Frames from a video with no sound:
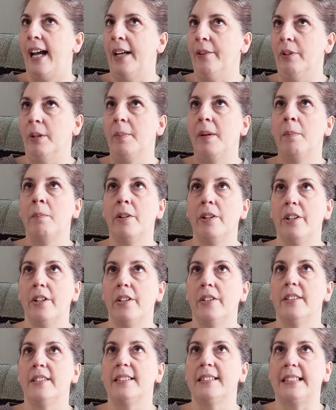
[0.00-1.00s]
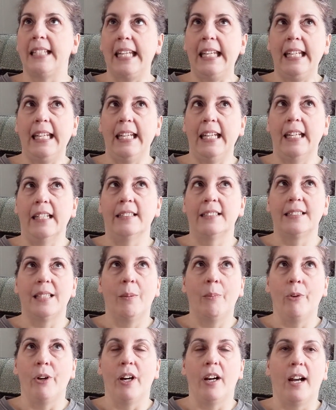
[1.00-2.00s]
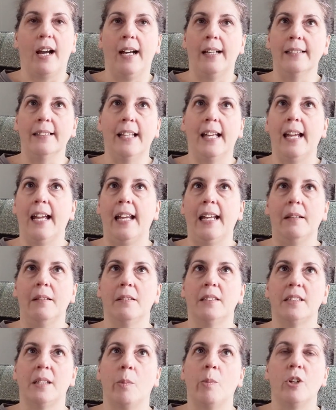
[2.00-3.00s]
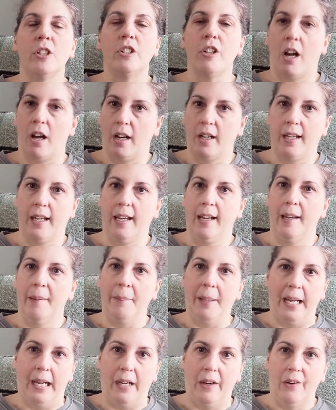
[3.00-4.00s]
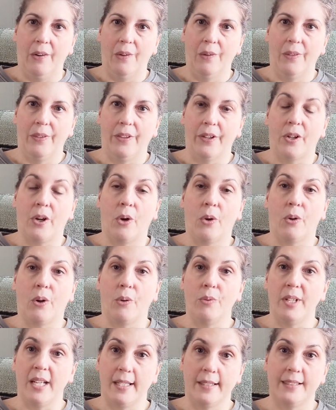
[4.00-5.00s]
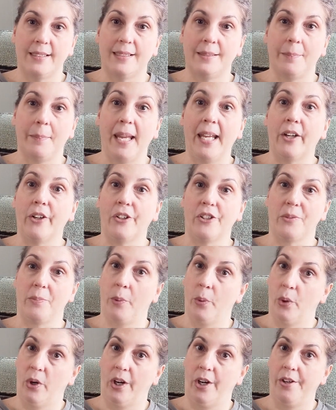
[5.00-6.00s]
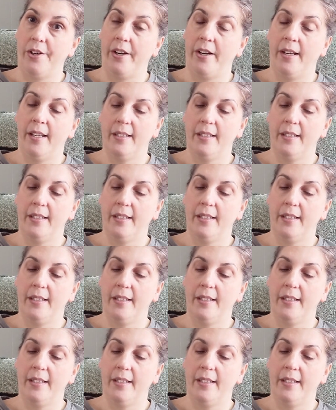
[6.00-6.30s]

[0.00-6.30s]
remembered seeing somewhere online someone talking about the Coco Knits Maker's Board.